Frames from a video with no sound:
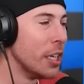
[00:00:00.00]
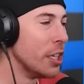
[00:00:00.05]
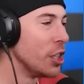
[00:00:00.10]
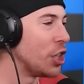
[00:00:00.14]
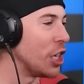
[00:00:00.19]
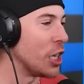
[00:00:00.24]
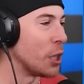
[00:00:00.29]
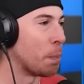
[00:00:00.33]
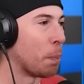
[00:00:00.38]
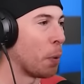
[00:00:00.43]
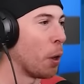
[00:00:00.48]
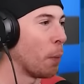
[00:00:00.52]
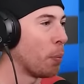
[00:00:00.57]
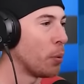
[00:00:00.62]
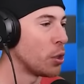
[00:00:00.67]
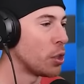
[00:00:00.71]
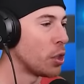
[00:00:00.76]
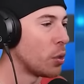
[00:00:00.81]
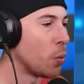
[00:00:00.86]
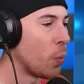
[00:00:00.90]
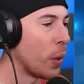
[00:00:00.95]
Jeez, Purple...
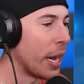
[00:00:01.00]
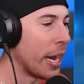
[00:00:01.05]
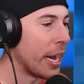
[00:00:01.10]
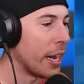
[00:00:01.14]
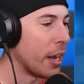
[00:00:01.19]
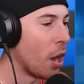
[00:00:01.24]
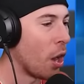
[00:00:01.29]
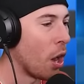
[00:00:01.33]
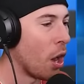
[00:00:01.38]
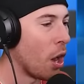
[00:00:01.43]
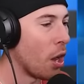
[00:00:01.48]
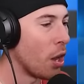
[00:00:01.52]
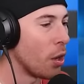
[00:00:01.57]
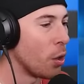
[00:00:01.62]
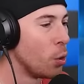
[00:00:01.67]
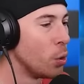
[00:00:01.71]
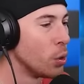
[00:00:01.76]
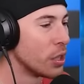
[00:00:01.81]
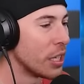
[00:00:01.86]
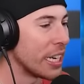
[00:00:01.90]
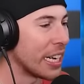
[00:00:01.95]
Wait, oh,
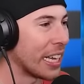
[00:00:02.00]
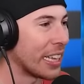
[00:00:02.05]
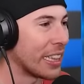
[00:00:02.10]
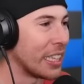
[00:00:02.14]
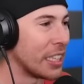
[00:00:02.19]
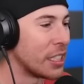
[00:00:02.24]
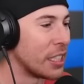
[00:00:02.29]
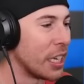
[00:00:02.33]
who's gonna get this?